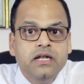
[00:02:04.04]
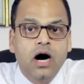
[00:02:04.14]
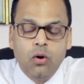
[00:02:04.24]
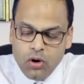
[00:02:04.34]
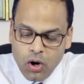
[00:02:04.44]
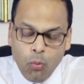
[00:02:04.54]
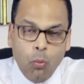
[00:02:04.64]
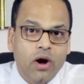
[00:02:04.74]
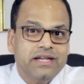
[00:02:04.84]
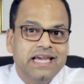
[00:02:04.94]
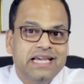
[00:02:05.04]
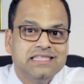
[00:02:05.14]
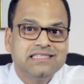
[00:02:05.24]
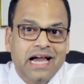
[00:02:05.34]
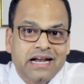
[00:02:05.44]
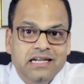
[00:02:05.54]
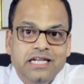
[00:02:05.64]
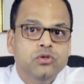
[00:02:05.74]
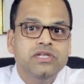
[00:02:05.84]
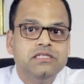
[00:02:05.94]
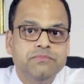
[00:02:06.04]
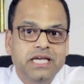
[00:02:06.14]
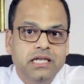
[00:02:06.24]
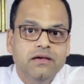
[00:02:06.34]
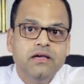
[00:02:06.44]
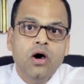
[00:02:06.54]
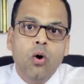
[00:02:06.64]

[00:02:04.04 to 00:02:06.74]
Now, what exactly do these mean?